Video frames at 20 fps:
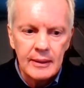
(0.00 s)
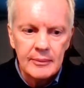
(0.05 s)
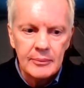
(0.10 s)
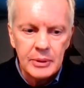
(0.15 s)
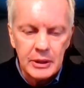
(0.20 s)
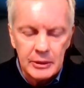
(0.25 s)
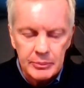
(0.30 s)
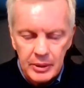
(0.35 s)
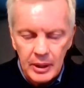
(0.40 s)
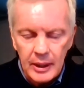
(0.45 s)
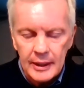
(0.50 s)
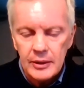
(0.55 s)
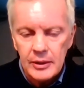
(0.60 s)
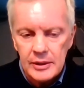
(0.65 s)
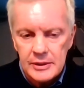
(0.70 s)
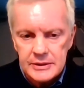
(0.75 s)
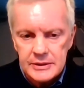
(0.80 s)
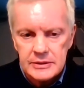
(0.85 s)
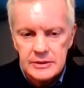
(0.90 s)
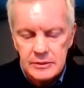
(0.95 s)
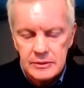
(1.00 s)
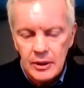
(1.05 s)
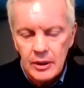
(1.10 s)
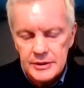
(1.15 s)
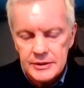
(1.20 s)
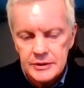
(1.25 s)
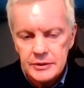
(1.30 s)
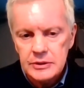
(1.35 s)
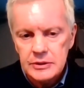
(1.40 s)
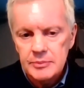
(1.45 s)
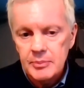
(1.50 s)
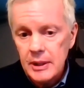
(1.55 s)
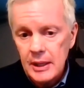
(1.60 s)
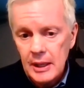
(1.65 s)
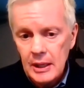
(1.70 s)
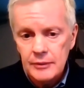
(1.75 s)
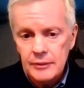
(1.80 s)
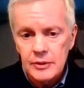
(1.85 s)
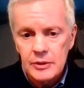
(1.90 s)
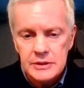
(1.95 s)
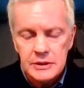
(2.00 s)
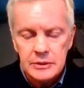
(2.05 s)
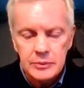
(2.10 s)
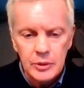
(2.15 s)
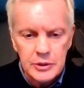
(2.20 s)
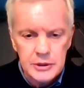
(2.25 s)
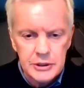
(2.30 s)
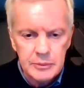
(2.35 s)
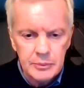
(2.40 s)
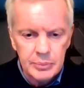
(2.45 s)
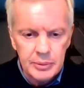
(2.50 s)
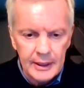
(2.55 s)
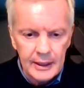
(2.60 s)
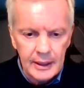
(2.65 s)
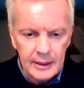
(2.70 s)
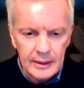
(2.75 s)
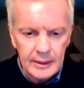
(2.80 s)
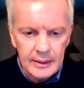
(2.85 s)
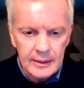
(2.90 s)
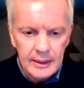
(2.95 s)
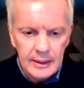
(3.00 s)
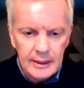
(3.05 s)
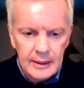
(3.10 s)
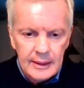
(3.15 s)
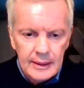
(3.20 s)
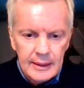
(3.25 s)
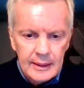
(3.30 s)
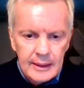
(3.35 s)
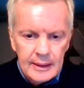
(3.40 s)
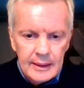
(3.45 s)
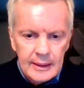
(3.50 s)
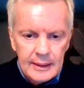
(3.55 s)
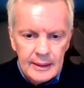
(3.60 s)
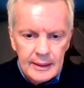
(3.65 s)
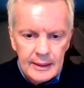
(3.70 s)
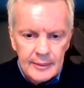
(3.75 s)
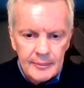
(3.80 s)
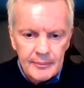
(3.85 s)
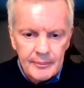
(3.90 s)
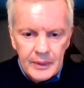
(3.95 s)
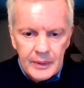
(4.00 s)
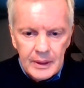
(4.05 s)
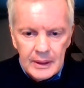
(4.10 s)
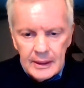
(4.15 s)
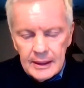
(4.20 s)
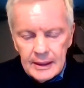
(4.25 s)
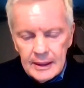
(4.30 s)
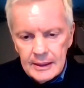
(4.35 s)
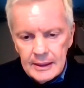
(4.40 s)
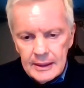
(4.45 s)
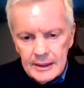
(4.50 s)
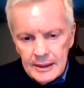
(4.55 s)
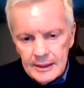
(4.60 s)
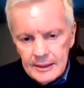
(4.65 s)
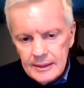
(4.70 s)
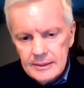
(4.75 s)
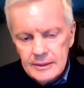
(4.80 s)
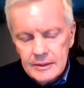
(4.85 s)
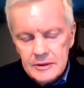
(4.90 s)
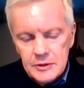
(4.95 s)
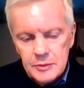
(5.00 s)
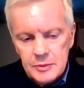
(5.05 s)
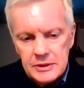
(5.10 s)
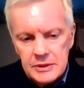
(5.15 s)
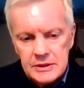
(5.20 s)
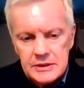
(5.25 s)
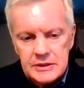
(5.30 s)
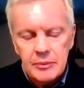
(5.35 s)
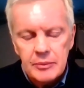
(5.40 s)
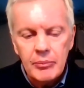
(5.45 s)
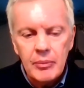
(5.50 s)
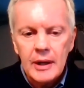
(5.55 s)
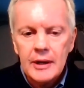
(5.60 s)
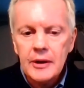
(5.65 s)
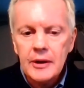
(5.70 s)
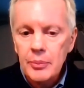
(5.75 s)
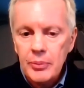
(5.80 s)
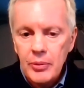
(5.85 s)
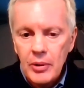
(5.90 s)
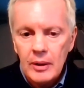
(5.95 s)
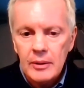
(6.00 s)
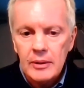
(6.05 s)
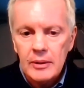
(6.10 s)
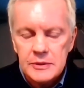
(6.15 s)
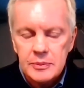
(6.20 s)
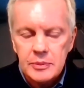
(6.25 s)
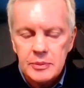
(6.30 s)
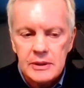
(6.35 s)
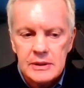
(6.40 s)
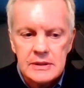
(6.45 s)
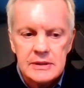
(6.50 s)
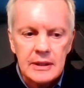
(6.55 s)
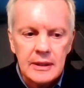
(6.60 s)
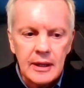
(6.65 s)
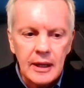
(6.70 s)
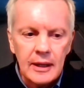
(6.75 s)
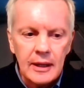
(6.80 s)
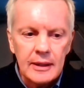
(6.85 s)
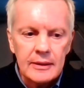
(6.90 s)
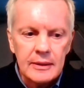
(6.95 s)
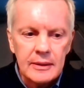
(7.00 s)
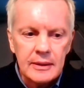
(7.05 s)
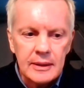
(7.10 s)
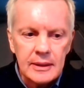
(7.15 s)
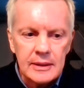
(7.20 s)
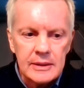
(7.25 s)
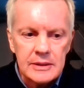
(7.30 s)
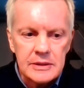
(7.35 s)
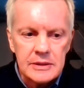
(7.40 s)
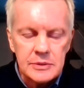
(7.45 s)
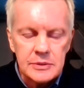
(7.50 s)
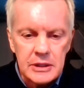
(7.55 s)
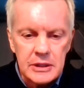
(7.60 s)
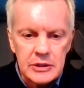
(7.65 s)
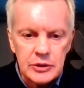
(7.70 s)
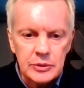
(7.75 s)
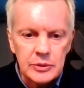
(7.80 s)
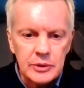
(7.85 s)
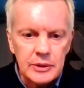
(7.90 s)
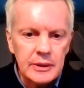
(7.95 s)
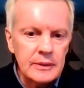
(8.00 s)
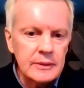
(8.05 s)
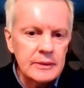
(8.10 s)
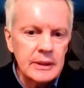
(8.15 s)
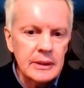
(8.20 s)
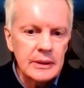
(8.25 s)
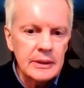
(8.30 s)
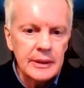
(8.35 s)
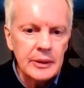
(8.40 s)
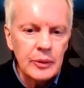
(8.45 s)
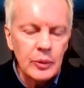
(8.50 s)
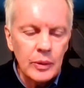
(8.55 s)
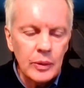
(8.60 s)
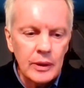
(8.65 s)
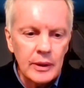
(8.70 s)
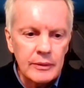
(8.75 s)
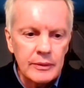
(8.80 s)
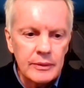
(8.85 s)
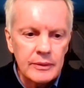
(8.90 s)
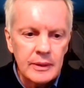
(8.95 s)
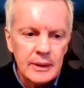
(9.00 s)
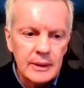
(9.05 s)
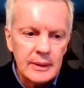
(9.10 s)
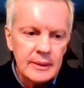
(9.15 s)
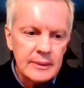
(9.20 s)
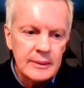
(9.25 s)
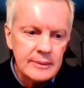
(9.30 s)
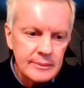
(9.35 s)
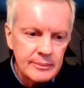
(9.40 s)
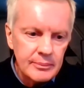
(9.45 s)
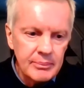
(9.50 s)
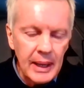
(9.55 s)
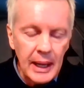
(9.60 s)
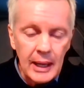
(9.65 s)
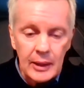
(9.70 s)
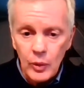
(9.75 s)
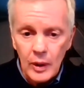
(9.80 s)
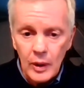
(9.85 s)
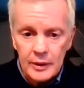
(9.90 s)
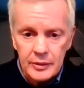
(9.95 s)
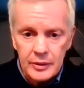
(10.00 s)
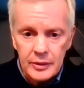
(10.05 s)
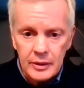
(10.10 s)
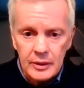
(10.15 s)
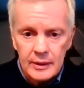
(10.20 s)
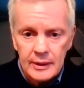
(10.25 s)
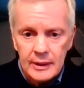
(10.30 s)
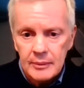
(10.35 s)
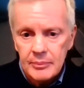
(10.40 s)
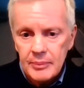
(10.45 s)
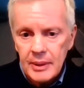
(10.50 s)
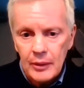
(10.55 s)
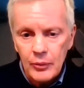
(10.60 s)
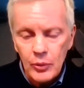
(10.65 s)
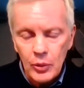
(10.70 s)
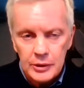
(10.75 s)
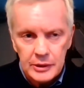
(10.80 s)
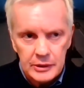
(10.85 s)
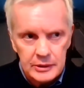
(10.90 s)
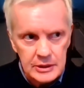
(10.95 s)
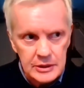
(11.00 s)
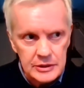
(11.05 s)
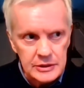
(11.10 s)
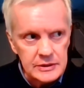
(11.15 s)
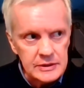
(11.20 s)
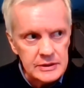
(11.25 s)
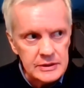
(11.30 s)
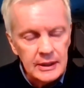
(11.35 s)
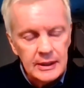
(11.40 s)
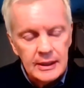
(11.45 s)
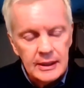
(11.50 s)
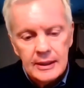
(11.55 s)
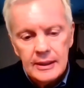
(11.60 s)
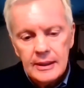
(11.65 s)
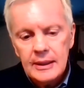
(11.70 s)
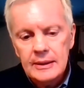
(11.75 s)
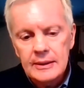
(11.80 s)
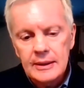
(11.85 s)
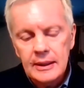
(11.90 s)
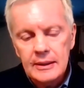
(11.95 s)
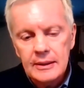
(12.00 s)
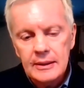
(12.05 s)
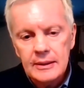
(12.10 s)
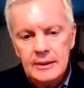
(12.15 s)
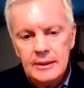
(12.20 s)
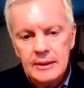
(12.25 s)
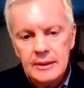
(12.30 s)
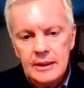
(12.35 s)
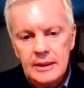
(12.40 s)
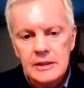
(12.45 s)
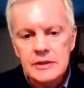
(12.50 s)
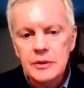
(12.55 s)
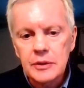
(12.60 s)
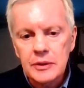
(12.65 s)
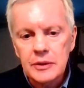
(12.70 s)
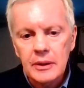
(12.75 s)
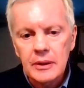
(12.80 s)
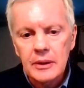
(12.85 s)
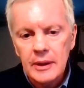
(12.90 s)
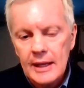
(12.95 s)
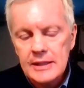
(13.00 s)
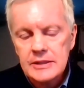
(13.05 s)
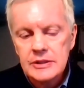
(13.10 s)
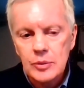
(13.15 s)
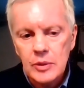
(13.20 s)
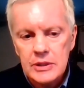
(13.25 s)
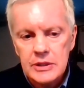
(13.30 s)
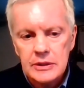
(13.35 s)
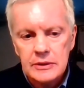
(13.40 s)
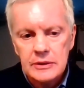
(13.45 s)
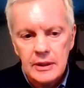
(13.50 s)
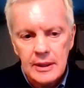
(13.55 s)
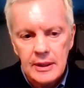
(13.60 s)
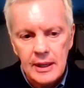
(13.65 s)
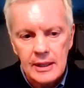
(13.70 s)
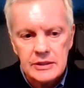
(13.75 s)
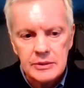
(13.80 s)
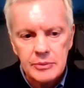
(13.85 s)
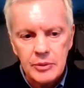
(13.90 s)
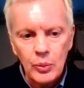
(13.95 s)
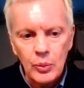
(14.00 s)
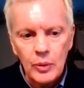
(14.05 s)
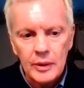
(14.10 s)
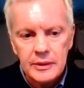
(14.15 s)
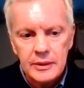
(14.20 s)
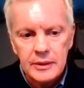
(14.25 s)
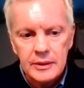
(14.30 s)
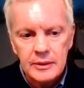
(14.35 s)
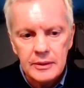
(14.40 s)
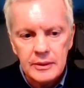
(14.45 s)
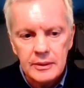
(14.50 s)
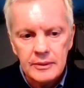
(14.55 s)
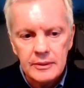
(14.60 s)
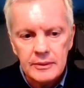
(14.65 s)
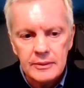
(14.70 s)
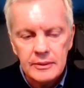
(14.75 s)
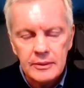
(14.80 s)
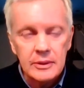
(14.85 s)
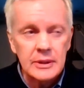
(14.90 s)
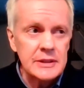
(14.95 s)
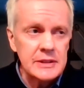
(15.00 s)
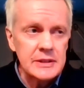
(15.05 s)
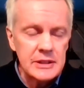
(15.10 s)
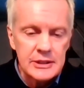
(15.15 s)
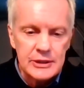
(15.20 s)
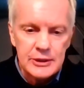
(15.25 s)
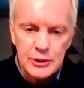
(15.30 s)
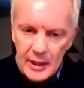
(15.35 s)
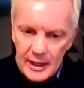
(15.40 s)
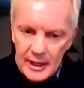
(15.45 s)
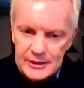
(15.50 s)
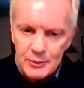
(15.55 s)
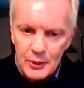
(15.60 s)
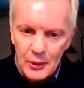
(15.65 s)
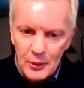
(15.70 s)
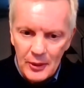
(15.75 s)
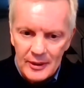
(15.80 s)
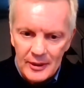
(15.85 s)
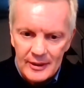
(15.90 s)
be applied also to behaviors and motion planning. And then there's been some minor progress, but I'd say not substantial, in dealing with bad weather and bad road conditions. And then in answer to the last question that you asked about what or let's see, did you ask me